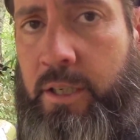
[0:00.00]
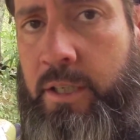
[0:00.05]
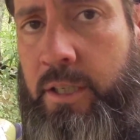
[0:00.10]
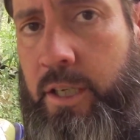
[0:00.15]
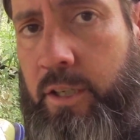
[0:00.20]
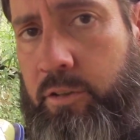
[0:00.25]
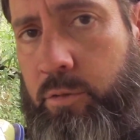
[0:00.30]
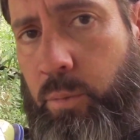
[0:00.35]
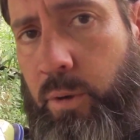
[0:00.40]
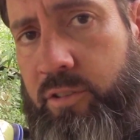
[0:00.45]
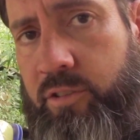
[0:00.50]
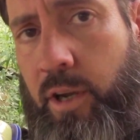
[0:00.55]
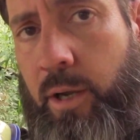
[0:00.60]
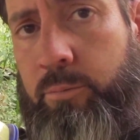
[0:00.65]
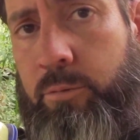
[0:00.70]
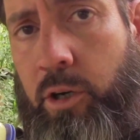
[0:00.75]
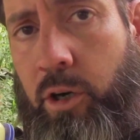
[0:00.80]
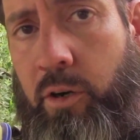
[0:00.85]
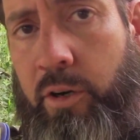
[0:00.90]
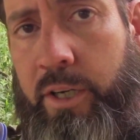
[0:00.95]
Because the ones
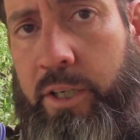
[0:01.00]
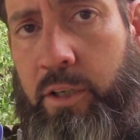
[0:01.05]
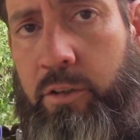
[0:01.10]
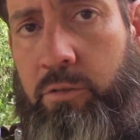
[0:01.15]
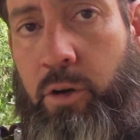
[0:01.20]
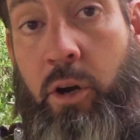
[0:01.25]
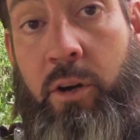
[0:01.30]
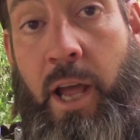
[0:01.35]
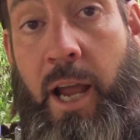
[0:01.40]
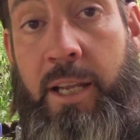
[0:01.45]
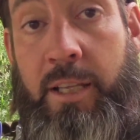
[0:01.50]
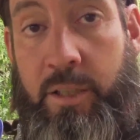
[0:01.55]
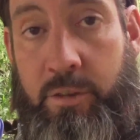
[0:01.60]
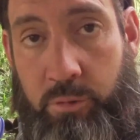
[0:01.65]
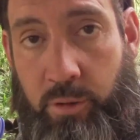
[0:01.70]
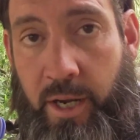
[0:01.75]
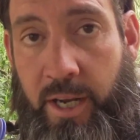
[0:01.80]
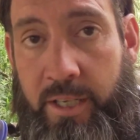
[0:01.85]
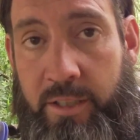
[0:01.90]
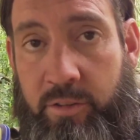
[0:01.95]
I'm growing are Rhode Island
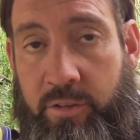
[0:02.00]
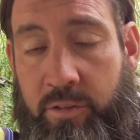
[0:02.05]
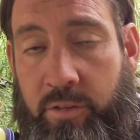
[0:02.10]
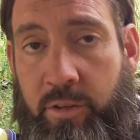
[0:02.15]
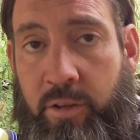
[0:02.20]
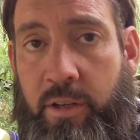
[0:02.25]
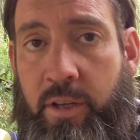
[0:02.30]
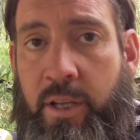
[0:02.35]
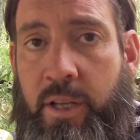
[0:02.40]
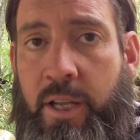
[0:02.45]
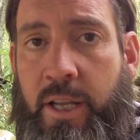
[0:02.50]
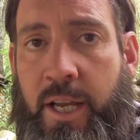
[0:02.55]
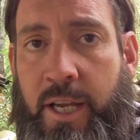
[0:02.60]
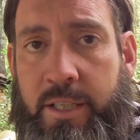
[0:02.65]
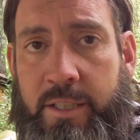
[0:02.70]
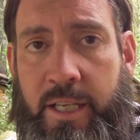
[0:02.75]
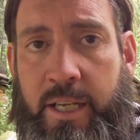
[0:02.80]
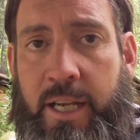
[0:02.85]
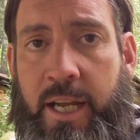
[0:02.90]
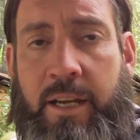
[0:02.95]
Reds,
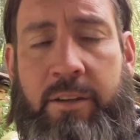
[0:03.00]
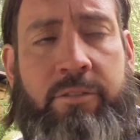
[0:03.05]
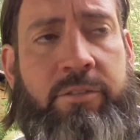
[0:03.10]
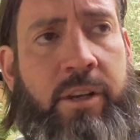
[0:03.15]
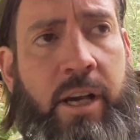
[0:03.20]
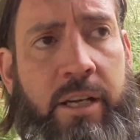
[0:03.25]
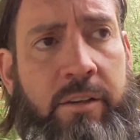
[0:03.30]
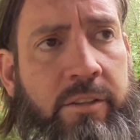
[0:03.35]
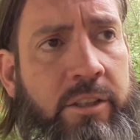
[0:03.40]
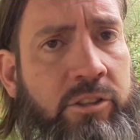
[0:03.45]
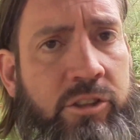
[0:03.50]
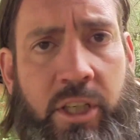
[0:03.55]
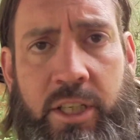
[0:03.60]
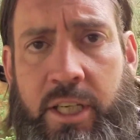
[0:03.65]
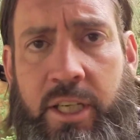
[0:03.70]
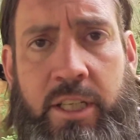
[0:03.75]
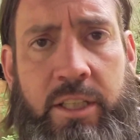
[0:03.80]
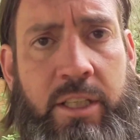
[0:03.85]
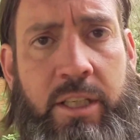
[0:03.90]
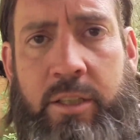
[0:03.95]
and they have kind of a
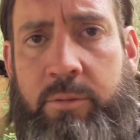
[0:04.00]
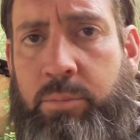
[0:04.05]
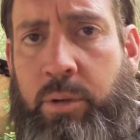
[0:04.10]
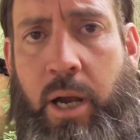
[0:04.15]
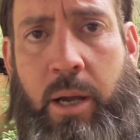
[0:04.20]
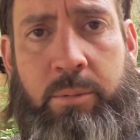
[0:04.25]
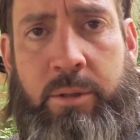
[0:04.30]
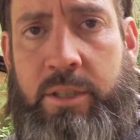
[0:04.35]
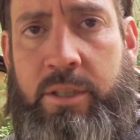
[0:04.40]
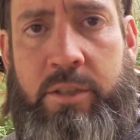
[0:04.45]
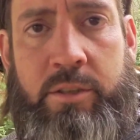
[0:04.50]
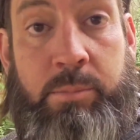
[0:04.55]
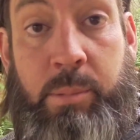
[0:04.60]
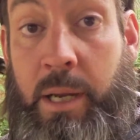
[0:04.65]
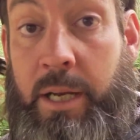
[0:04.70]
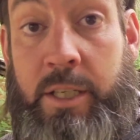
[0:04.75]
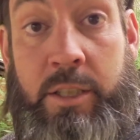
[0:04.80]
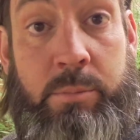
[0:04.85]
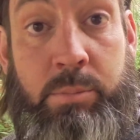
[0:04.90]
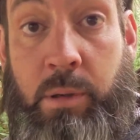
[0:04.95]
chicken that probably the
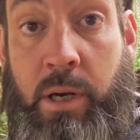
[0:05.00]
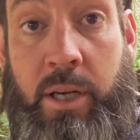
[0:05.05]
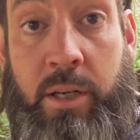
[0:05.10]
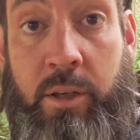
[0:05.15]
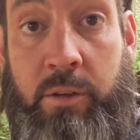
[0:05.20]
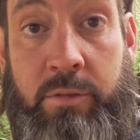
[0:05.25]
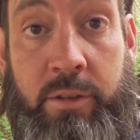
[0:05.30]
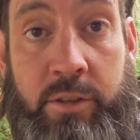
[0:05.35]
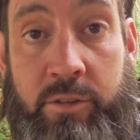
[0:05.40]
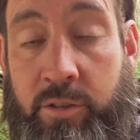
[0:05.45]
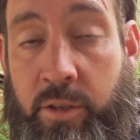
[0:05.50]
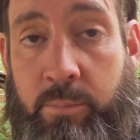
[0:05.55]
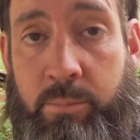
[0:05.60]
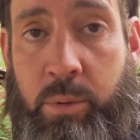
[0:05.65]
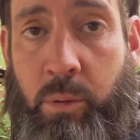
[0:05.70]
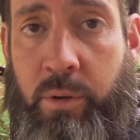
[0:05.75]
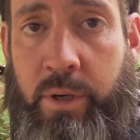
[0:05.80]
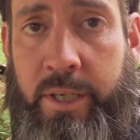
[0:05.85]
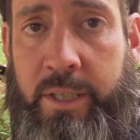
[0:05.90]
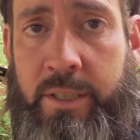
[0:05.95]
Spanish brought over at some
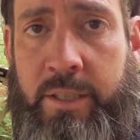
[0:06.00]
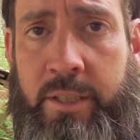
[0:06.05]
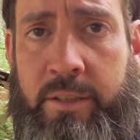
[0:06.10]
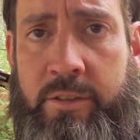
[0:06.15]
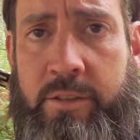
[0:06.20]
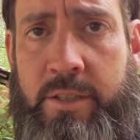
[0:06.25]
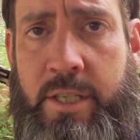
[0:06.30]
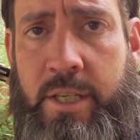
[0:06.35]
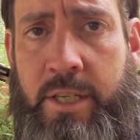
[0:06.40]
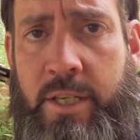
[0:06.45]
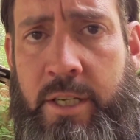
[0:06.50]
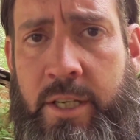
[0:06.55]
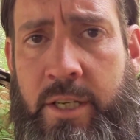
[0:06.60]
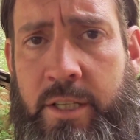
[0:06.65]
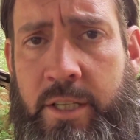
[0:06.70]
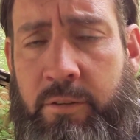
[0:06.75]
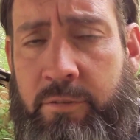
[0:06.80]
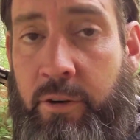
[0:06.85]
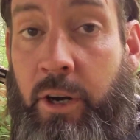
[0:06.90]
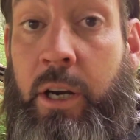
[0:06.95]
point, and it's
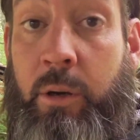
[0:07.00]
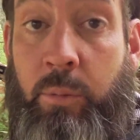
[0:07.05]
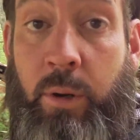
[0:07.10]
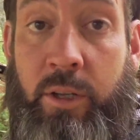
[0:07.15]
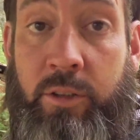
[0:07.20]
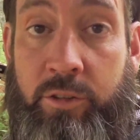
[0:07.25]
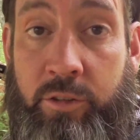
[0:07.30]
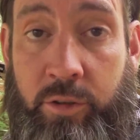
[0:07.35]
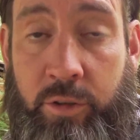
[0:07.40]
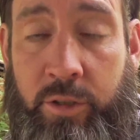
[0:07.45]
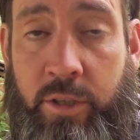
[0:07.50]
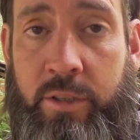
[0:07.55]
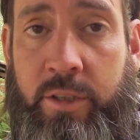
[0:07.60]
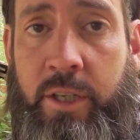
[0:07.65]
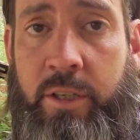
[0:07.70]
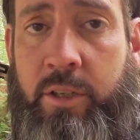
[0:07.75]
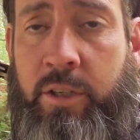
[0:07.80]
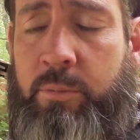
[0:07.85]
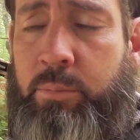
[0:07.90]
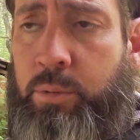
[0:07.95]
they're very well suited.
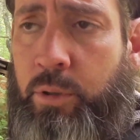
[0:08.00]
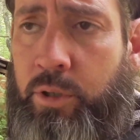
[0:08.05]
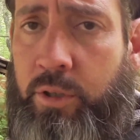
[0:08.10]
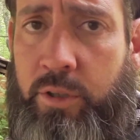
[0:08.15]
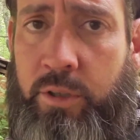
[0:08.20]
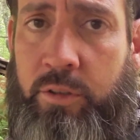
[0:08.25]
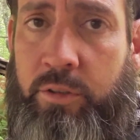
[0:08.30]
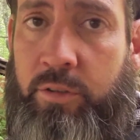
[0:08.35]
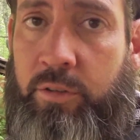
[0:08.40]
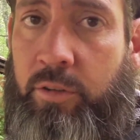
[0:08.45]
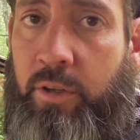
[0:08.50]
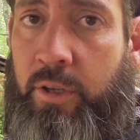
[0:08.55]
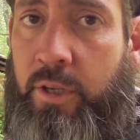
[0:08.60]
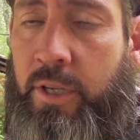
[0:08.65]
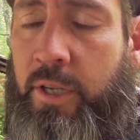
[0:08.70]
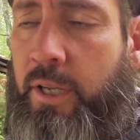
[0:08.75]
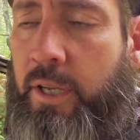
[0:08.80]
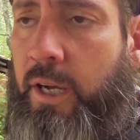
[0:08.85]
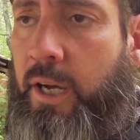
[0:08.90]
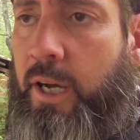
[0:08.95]
They're good brooders.
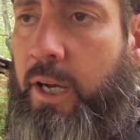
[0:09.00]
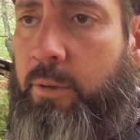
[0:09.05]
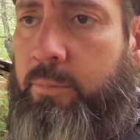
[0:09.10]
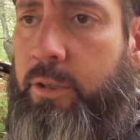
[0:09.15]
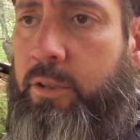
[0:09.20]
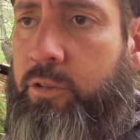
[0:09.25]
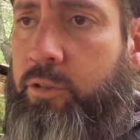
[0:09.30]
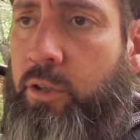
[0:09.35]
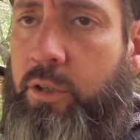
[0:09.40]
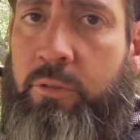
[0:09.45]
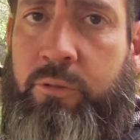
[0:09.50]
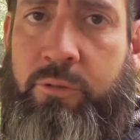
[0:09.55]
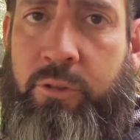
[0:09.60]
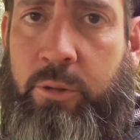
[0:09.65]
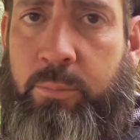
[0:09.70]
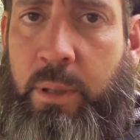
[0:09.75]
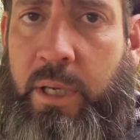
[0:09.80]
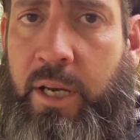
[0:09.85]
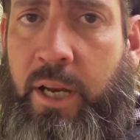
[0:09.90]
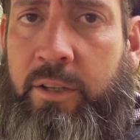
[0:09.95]
Um, they're suited
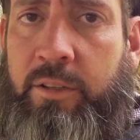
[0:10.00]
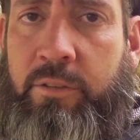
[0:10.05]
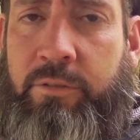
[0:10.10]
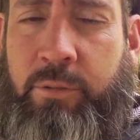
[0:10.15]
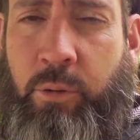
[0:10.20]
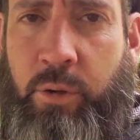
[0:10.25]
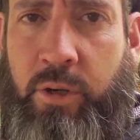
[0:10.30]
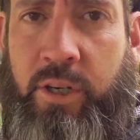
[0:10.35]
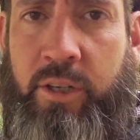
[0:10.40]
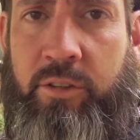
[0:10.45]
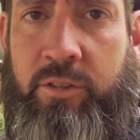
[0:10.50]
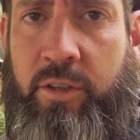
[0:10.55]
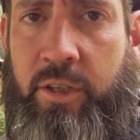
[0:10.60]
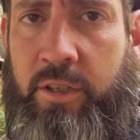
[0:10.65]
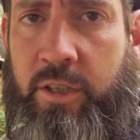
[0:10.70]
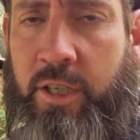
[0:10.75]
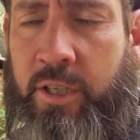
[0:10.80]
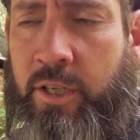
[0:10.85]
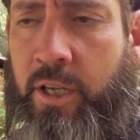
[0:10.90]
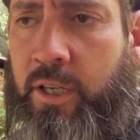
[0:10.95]
for being out in the forest
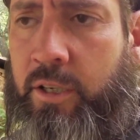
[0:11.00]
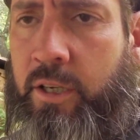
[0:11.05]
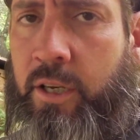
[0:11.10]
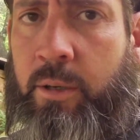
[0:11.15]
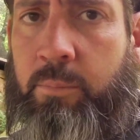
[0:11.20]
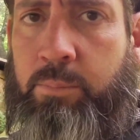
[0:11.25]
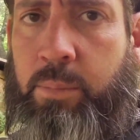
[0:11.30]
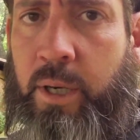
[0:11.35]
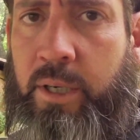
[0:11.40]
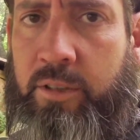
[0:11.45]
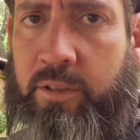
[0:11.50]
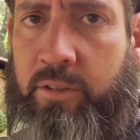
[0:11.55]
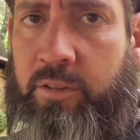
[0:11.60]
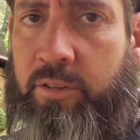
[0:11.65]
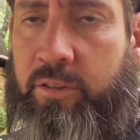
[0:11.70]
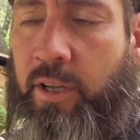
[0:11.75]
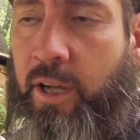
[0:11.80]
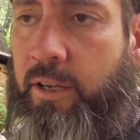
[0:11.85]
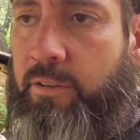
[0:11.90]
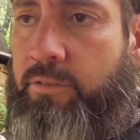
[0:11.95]
and, and hunting up bugs and
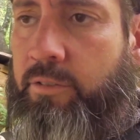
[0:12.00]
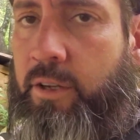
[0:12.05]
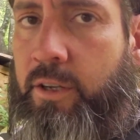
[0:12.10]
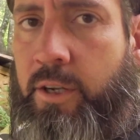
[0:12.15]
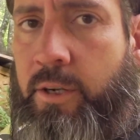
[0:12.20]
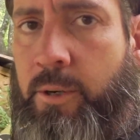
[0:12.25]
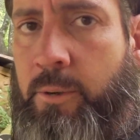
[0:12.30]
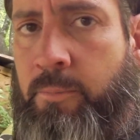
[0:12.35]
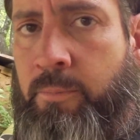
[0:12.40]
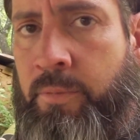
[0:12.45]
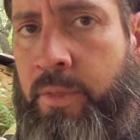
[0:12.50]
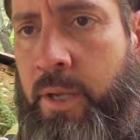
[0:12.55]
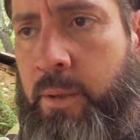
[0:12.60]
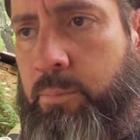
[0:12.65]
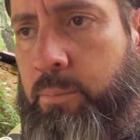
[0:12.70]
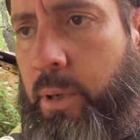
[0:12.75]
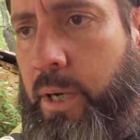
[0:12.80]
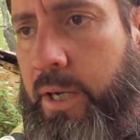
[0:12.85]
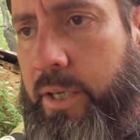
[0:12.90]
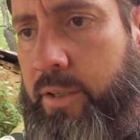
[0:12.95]
stuff.
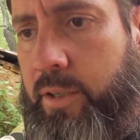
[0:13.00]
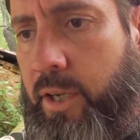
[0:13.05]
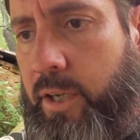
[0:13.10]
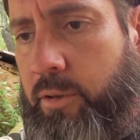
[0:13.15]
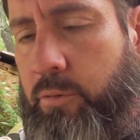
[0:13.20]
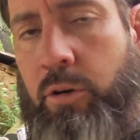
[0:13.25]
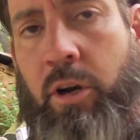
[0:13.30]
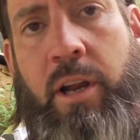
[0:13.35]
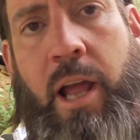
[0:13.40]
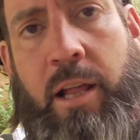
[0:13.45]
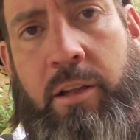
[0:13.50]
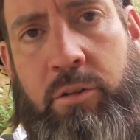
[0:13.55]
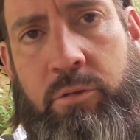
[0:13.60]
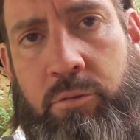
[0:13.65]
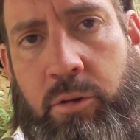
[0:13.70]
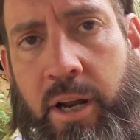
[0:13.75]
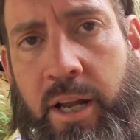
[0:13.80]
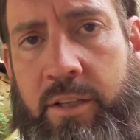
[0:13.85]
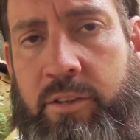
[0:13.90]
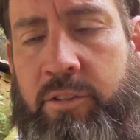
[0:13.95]
But uh, the Rhode
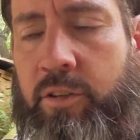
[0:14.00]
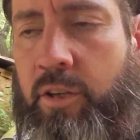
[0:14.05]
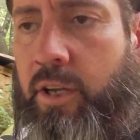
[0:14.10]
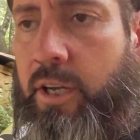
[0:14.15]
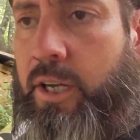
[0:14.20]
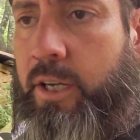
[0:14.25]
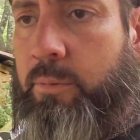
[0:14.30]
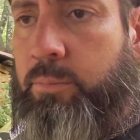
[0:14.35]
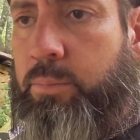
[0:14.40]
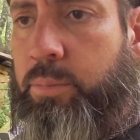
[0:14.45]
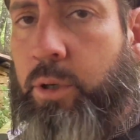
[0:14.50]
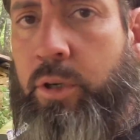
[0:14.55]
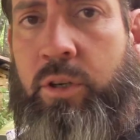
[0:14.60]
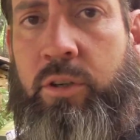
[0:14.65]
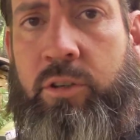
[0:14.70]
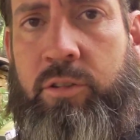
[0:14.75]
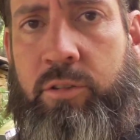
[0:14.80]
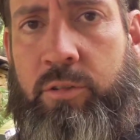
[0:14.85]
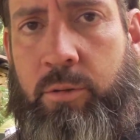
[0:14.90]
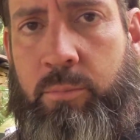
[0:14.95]
Island Reds uh,
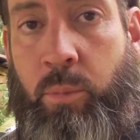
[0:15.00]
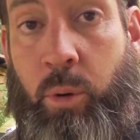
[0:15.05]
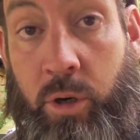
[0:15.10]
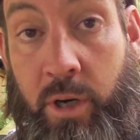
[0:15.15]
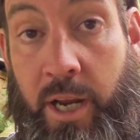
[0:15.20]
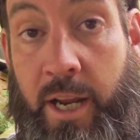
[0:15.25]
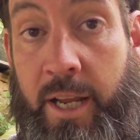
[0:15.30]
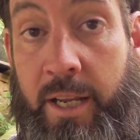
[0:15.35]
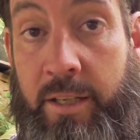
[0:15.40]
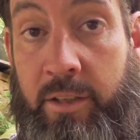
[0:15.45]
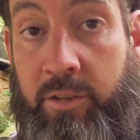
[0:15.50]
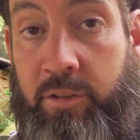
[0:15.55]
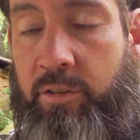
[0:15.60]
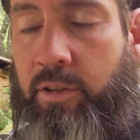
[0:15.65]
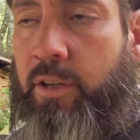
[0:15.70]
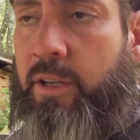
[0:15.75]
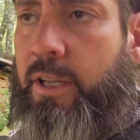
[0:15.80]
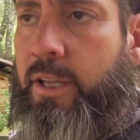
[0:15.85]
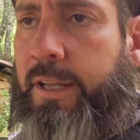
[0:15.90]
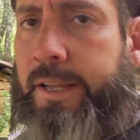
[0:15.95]
produce more eggs,
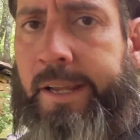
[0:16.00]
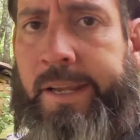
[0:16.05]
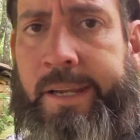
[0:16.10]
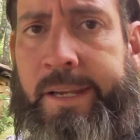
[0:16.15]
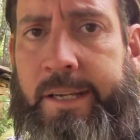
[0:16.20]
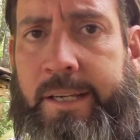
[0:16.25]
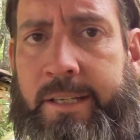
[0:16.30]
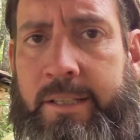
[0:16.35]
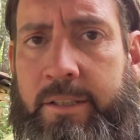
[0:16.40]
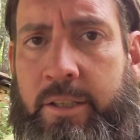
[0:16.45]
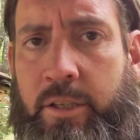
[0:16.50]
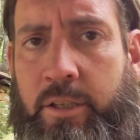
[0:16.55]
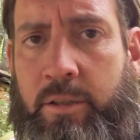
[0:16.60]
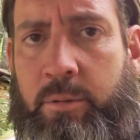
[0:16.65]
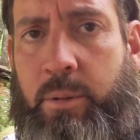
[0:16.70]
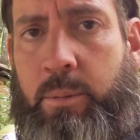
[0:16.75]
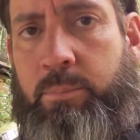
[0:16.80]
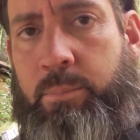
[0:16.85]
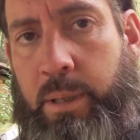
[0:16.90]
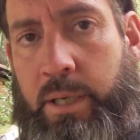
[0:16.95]
and they're a
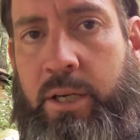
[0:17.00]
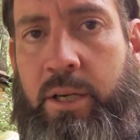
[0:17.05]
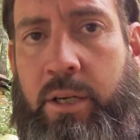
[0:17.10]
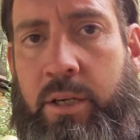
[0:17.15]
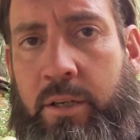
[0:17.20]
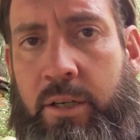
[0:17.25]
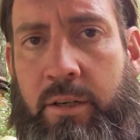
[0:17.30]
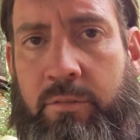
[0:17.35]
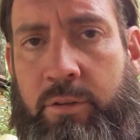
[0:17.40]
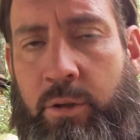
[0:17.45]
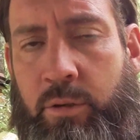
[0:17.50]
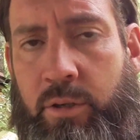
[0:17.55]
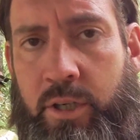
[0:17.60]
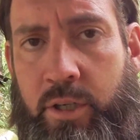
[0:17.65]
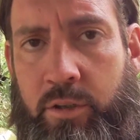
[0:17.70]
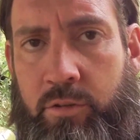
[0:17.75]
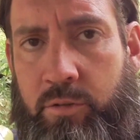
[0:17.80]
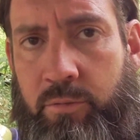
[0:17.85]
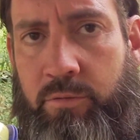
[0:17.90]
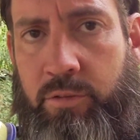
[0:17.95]
little bit bigger if you were going
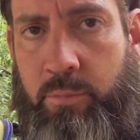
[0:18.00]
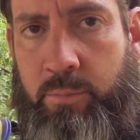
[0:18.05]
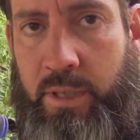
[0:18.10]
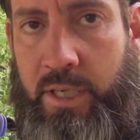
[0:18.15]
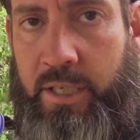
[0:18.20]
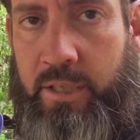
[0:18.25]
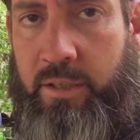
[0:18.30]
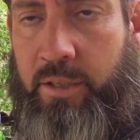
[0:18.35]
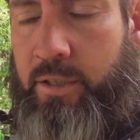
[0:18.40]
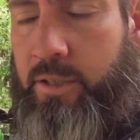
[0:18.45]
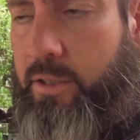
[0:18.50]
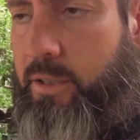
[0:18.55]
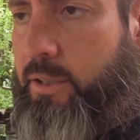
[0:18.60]
to use them for meat.